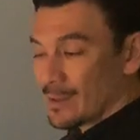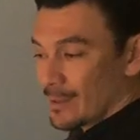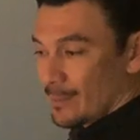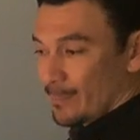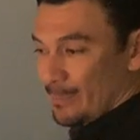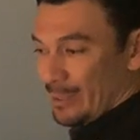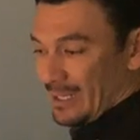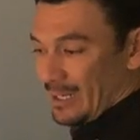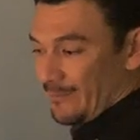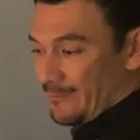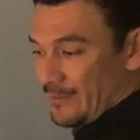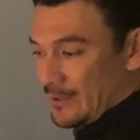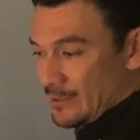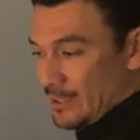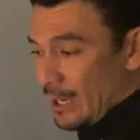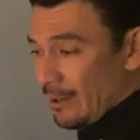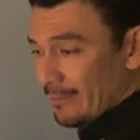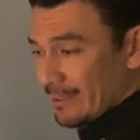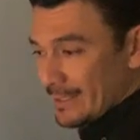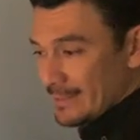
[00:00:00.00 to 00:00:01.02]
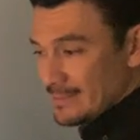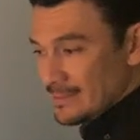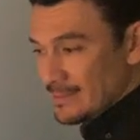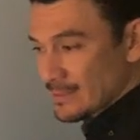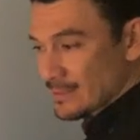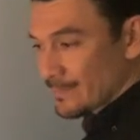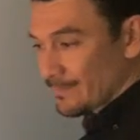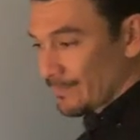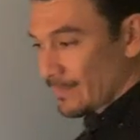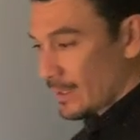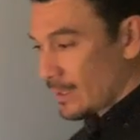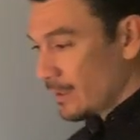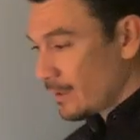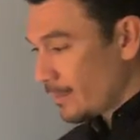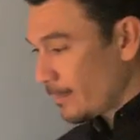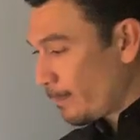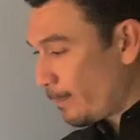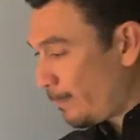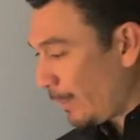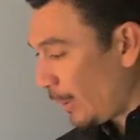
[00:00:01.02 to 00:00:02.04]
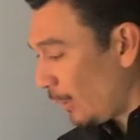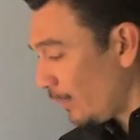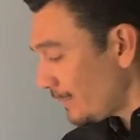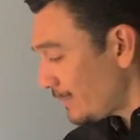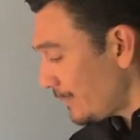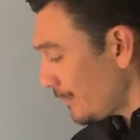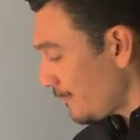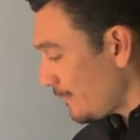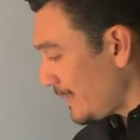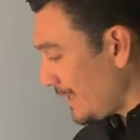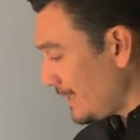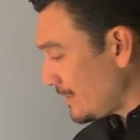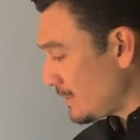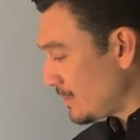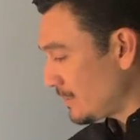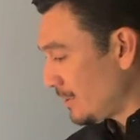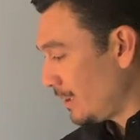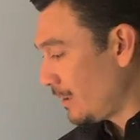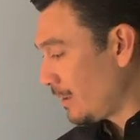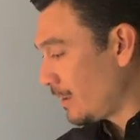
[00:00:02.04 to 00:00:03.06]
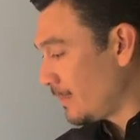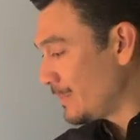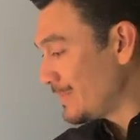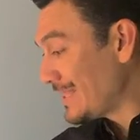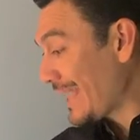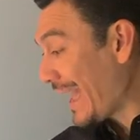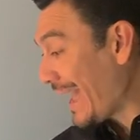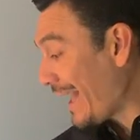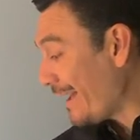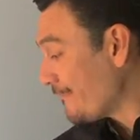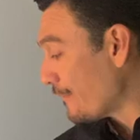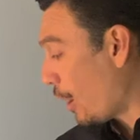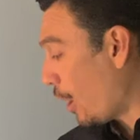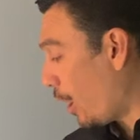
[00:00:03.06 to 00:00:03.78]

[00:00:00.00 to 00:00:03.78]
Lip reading: But if you notice, both of these terms have